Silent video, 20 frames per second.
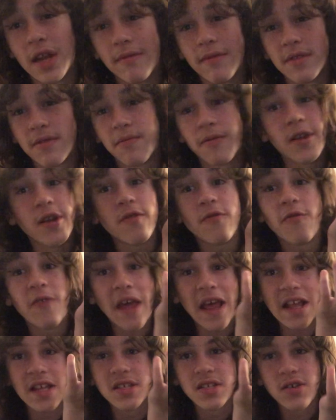of its freaking
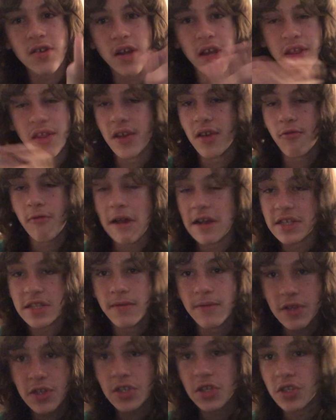face, and the rest
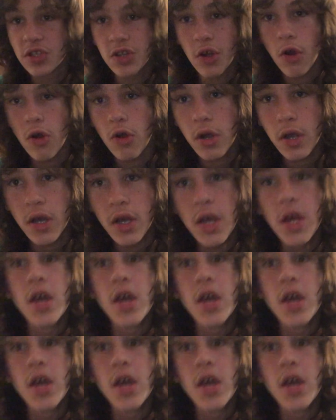of it's just dark.